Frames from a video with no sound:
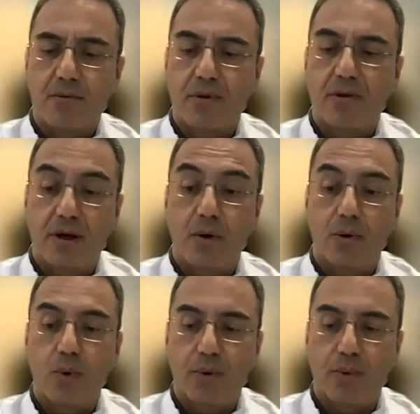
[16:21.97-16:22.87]

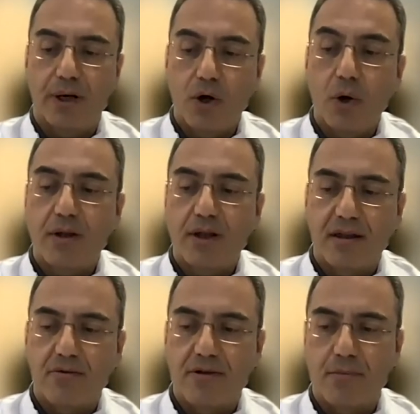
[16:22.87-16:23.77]
where we know that
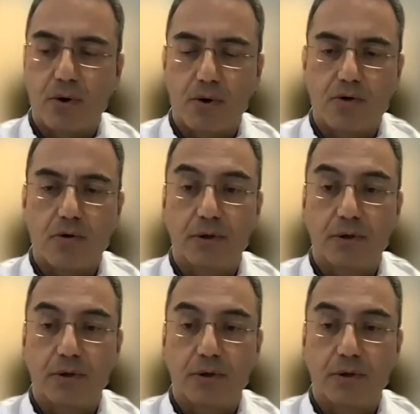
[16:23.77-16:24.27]
there is a monosomy,